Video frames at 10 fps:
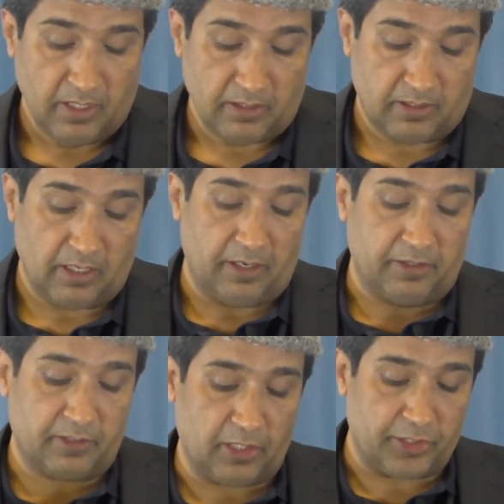There are
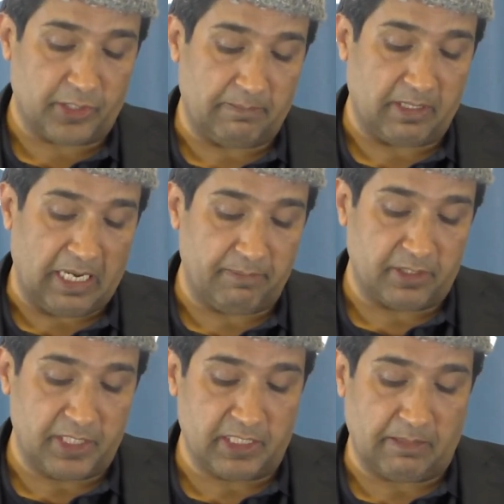discussions among
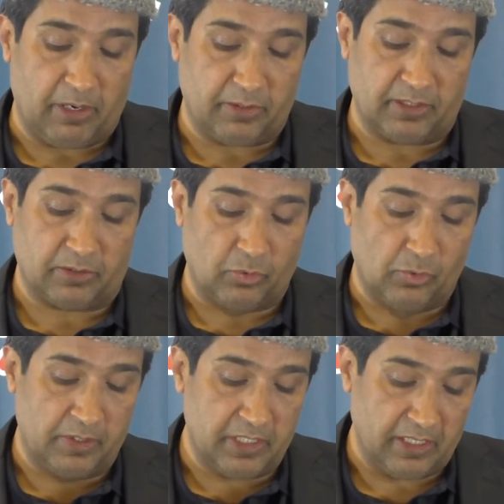Ahmadis about this
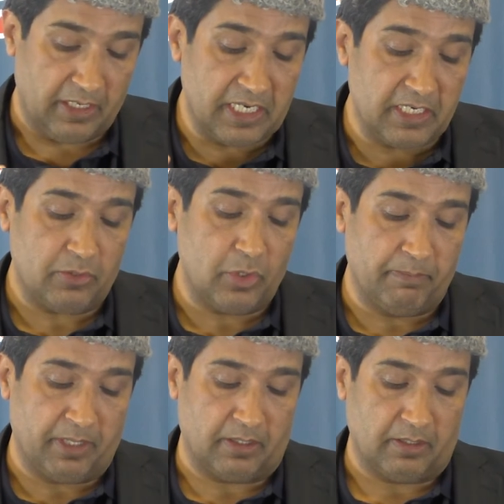cruel,
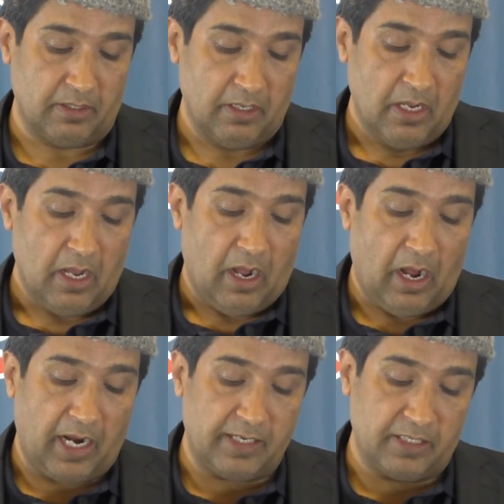inhuman,
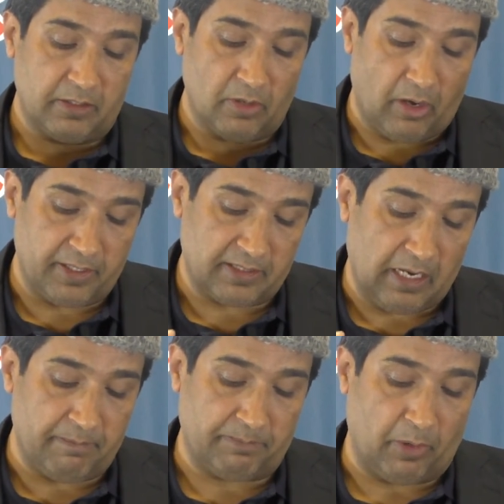highly
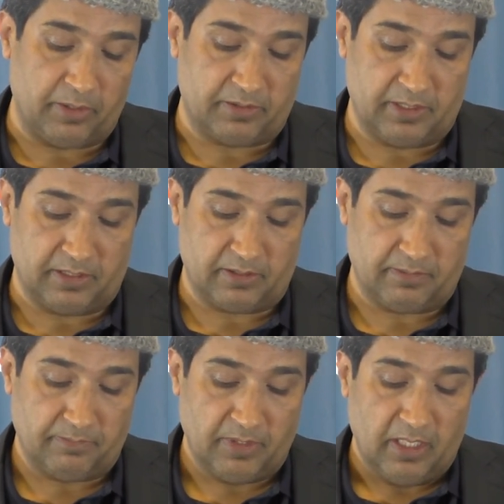non-Islamic policies.
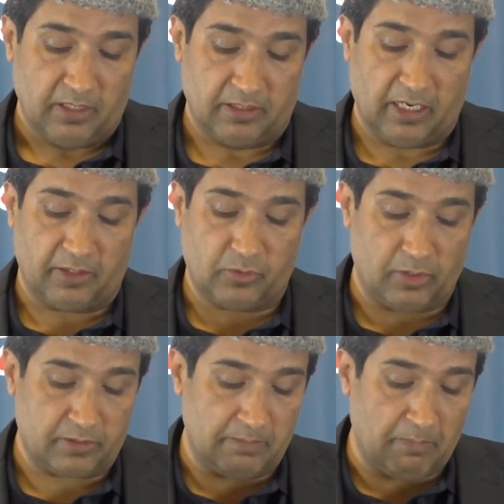There are
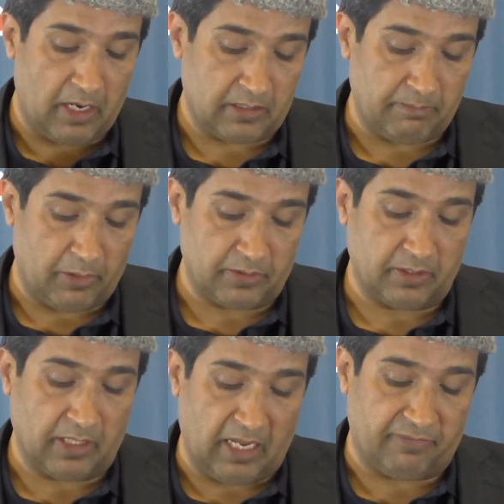question marks about the
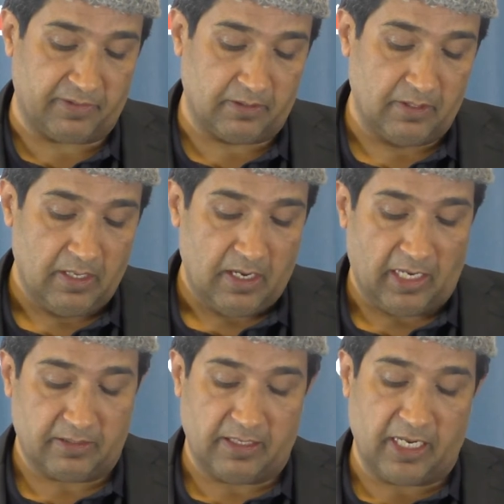Khilafat
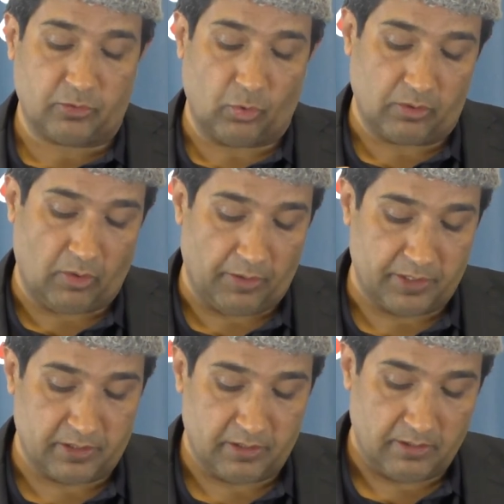and the Electoral
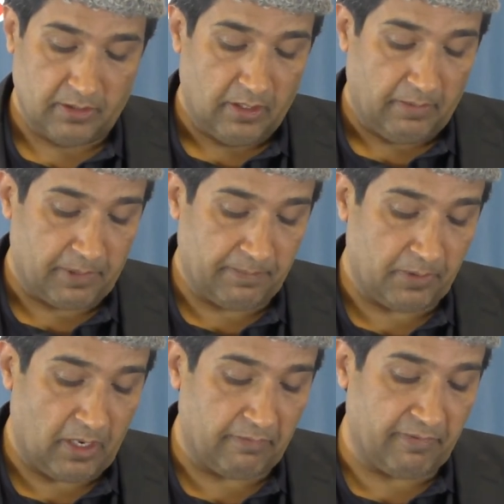College. People
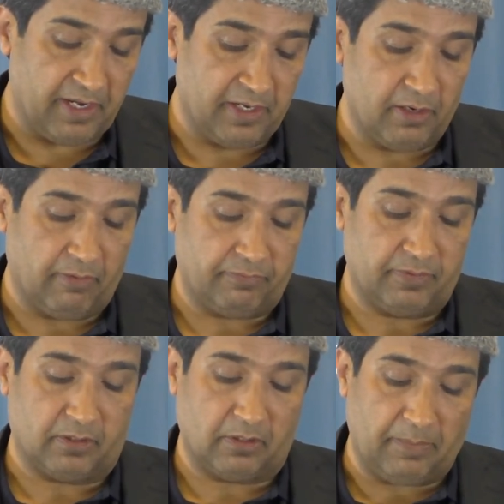are wary of the
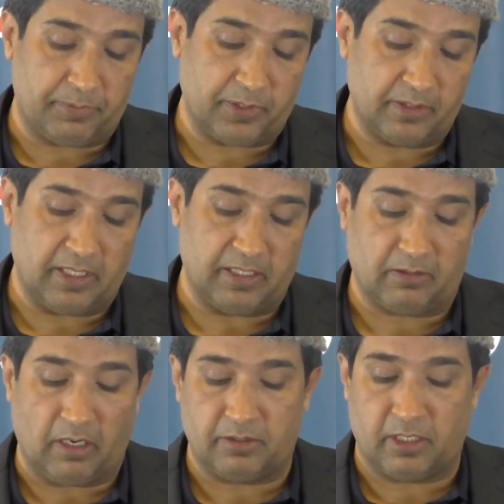corruption and the
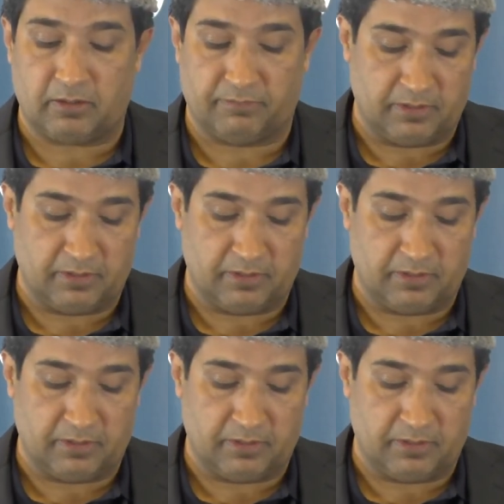conduct of the